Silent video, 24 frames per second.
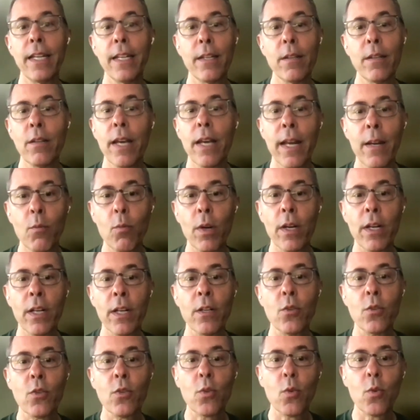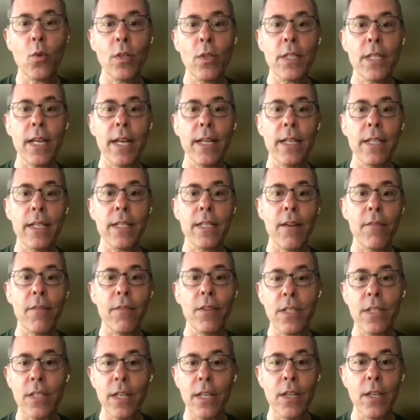And what underscores that is
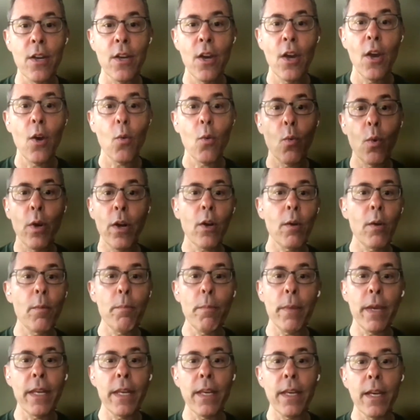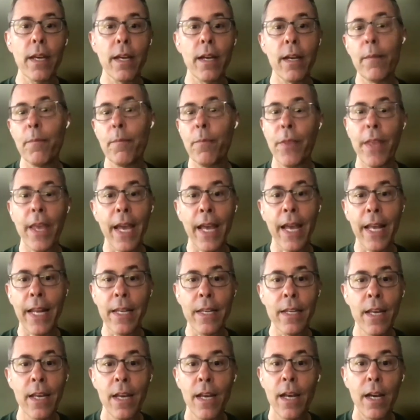obviously we're a media
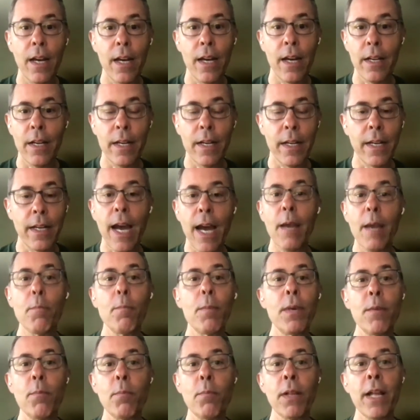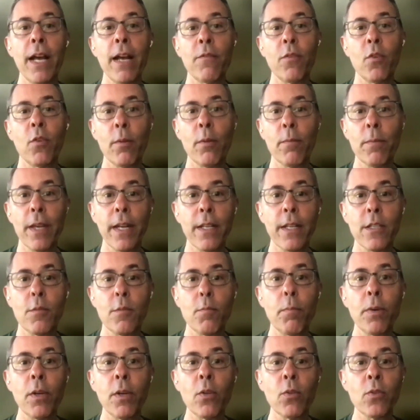and an IP platform that is
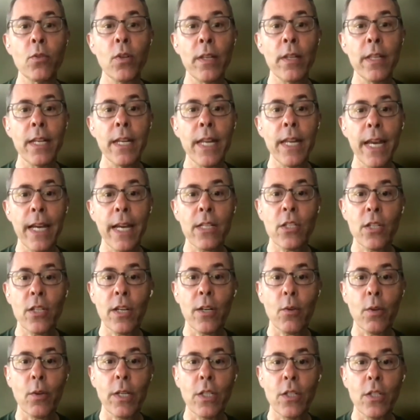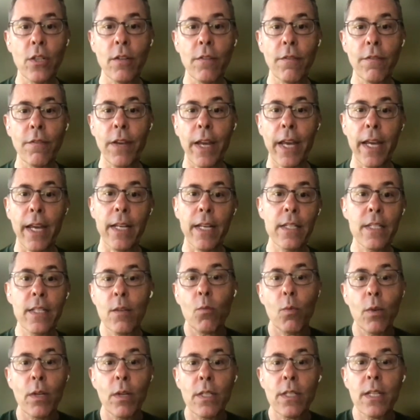built on the next generation of fans.
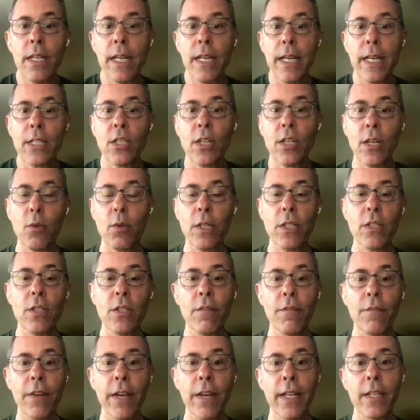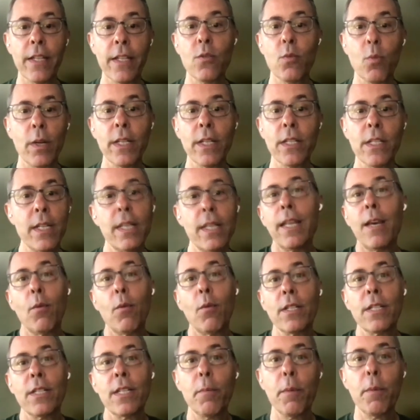And what does the next generation of fans want to see? They
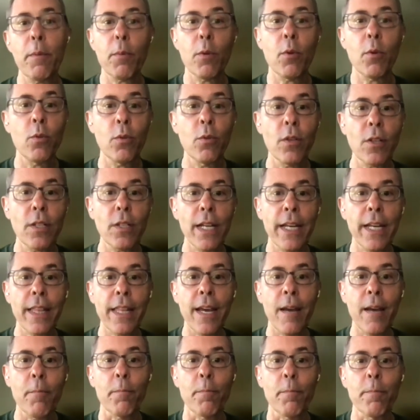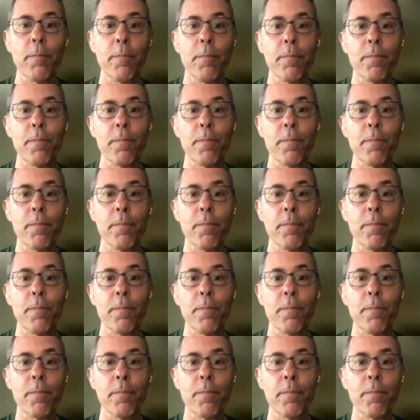want to see people who look like them.